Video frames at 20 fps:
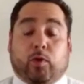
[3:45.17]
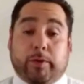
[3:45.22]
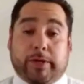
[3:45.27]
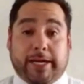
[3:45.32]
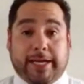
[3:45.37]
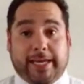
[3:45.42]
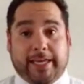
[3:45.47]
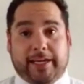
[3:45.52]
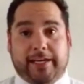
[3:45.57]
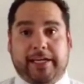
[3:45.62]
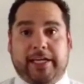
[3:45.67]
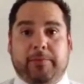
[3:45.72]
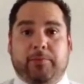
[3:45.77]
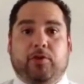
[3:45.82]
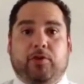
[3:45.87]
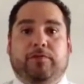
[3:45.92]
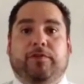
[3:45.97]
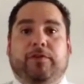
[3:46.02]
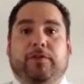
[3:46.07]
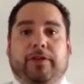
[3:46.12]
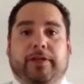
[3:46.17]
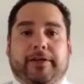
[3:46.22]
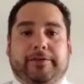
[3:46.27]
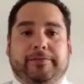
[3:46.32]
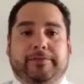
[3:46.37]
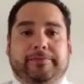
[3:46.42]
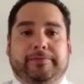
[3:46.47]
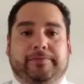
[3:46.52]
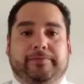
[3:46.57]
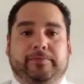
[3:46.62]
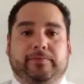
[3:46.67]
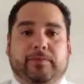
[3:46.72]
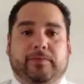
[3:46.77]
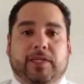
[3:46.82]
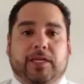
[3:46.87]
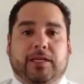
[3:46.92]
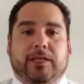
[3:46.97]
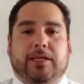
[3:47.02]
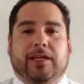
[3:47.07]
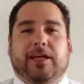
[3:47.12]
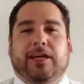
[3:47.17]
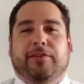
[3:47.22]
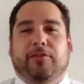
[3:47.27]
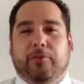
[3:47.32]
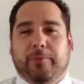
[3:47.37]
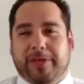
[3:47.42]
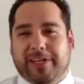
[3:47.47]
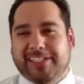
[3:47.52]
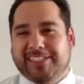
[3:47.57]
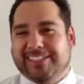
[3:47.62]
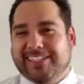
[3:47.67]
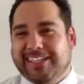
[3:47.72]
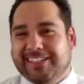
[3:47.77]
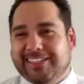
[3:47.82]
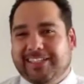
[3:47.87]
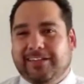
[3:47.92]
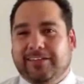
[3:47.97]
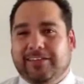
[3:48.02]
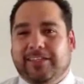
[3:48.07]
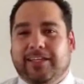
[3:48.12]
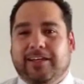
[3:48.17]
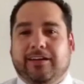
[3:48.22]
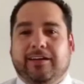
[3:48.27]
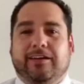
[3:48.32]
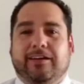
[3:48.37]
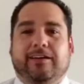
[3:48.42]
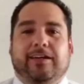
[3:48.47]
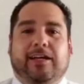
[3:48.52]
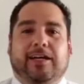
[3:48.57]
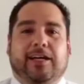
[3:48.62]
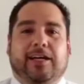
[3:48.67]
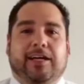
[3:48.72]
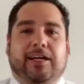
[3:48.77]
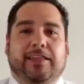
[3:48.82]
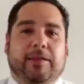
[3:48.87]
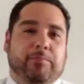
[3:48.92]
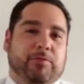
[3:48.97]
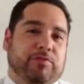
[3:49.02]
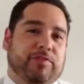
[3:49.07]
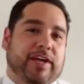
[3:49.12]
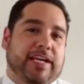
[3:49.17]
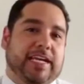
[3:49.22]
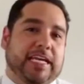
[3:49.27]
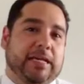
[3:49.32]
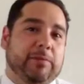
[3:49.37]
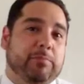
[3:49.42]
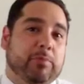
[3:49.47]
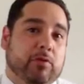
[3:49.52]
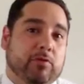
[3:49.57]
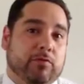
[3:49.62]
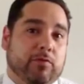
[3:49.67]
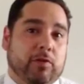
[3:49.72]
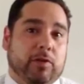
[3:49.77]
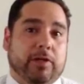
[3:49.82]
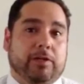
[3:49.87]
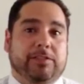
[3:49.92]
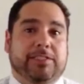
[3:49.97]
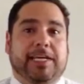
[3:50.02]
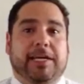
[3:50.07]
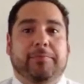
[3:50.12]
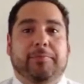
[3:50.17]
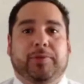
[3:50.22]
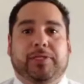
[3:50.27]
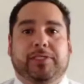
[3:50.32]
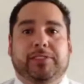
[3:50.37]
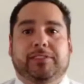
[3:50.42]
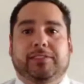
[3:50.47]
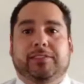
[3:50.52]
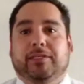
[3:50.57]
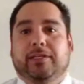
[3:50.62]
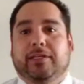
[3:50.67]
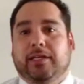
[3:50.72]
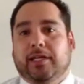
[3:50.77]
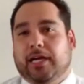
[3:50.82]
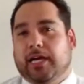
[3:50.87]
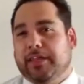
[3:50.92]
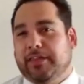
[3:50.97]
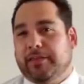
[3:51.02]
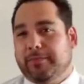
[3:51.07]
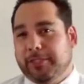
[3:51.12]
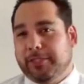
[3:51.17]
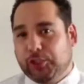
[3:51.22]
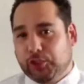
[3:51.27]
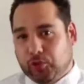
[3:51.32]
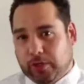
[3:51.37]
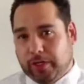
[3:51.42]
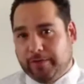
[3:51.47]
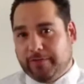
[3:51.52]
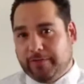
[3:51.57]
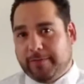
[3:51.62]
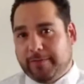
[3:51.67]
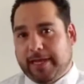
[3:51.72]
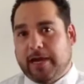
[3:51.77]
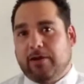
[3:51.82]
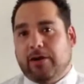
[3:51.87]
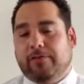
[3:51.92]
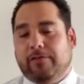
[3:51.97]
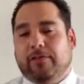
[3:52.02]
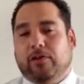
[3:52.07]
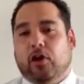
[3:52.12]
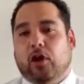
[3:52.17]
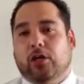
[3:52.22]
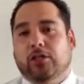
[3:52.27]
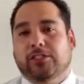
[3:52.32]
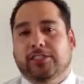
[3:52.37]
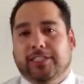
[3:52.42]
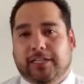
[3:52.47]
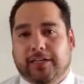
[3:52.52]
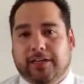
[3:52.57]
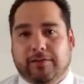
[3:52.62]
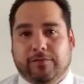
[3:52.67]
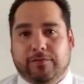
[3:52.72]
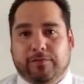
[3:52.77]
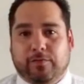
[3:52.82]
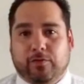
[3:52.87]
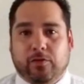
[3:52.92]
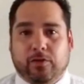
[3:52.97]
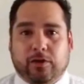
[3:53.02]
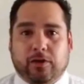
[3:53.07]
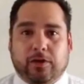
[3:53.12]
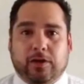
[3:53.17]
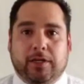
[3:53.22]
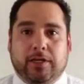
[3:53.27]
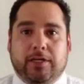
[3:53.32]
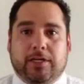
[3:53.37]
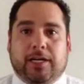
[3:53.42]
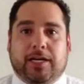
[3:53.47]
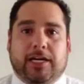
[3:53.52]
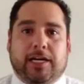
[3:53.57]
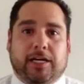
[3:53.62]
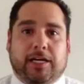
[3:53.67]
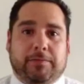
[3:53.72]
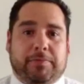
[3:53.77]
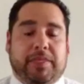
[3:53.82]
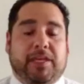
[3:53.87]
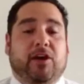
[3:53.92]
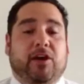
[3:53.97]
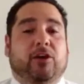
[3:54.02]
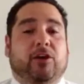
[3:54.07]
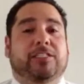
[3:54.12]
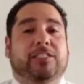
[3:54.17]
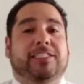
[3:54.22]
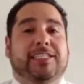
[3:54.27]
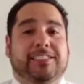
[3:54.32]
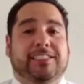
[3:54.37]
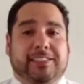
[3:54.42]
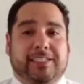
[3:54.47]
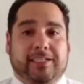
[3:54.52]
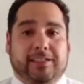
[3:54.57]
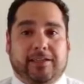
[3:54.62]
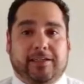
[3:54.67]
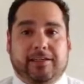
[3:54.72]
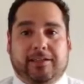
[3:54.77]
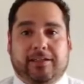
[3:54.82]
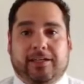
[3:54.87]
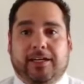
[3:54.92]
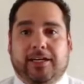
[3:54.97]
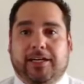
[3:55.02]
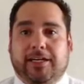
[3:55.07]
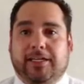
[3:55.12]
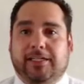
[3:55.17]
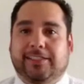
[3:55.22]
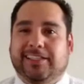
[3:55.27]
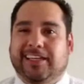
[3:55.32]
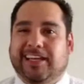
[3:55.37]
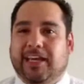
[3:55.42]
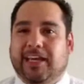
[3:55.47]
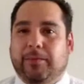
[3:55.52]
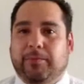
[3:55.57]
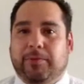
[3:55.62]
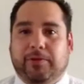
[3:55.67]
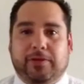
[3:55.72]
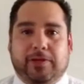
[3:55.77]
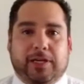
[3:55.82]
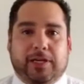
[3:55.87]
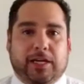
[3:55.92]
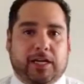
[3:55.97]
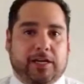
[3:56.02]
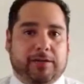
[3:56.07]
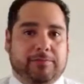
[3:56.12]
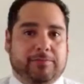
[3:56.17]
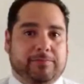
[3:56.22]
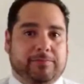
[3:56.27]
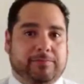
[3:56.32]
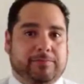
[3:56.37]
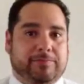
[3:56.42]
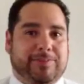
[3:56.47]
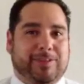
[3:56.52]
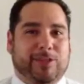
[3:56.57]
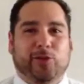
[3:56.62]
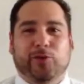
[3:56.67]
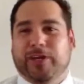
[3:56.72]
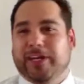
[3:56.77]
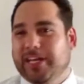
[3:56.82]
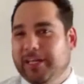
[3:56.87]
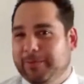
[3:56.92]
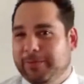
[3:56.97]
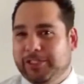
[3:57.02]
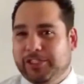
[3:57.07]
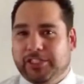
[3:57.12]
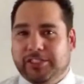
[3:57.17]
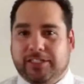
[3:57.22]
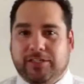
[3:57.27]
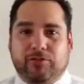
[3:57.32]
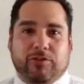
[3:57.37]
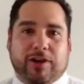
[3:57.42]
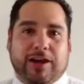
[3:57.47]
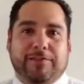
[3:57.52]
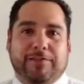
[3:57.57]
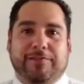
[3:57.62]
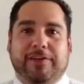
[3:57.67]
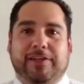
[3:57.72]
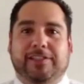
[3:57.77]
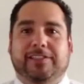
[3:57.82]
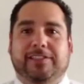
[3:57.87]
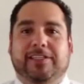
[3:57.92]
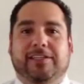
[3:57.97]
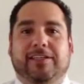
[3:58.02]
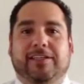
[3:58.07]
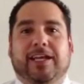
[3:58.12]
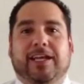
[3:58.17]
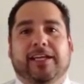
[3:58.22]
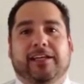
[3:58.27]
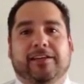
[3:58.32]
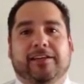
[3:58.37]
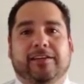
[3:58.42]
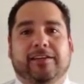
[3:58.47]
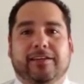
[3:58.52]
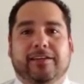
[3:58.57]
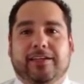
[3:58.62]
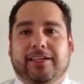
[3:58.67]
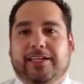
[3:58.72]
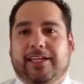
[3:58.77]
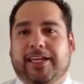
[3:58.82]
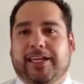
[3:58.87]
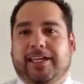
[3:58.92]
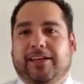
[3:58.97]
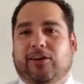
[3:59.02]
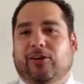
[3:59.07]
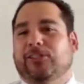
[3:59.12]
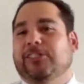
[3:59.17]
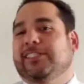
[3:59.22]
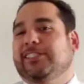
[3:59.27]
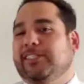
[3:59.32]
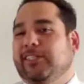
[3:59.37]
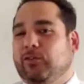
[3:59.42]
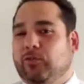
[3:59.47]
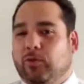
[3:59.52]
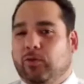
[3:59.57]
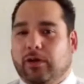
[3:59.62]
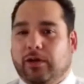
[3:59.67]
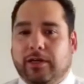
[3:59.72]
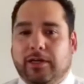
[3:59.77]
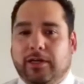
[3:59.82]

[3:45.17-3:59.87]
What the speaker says: Where would I get an ePortfolio? There are many sites out there that provide ePortfolio templates. The majority of them, however, are set up for the artistic type, loading images and graphics and artistic